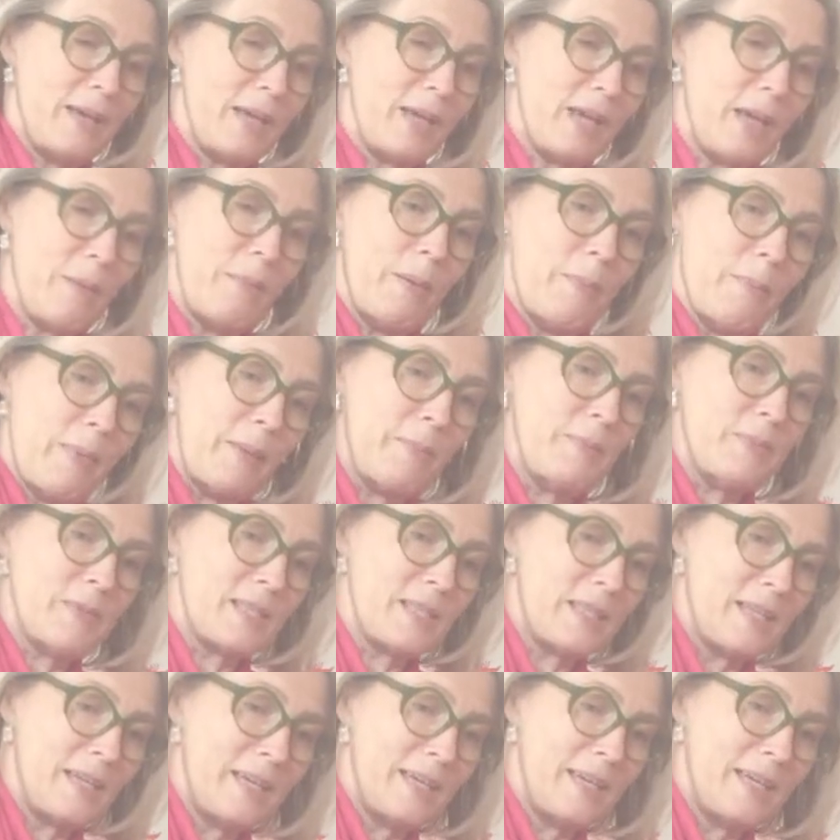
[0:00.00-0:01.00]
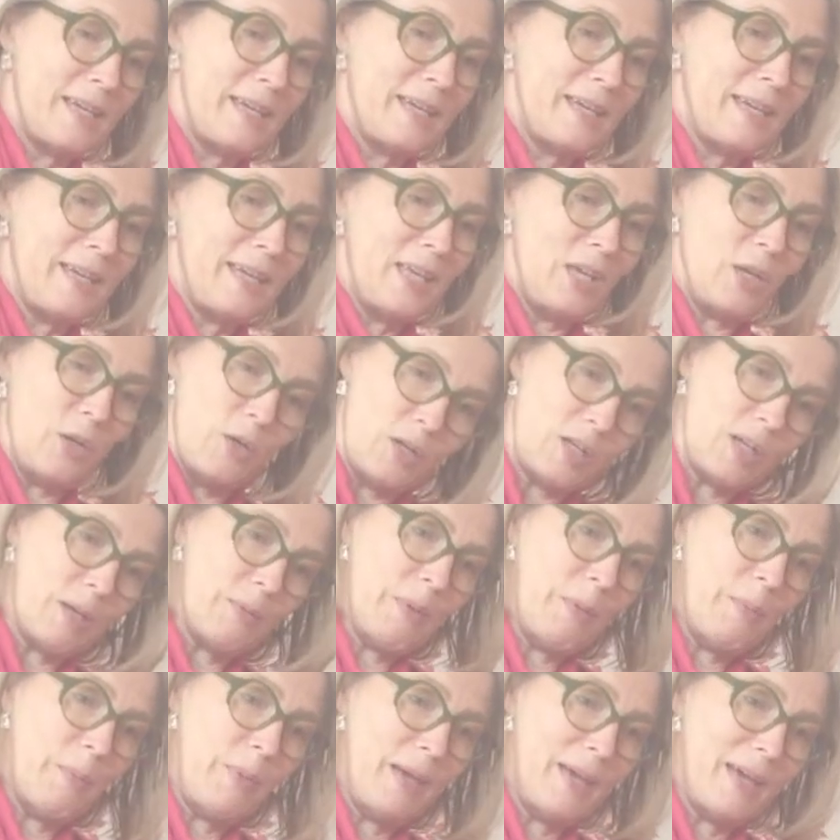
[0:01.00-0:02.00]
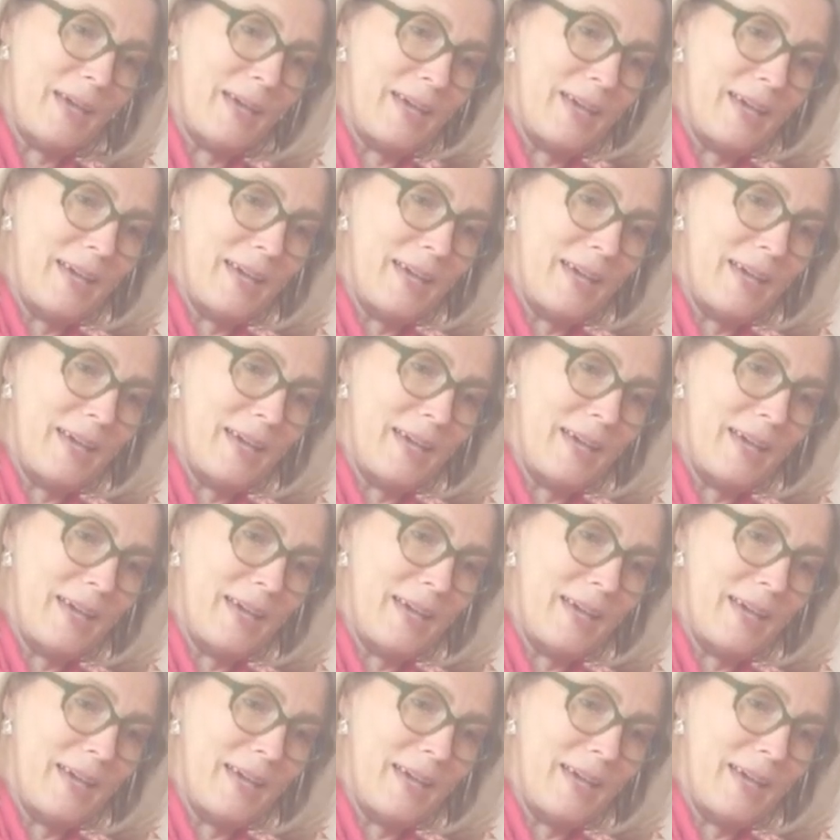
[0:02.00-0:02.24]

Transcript: Come on, Peps. You going to come up?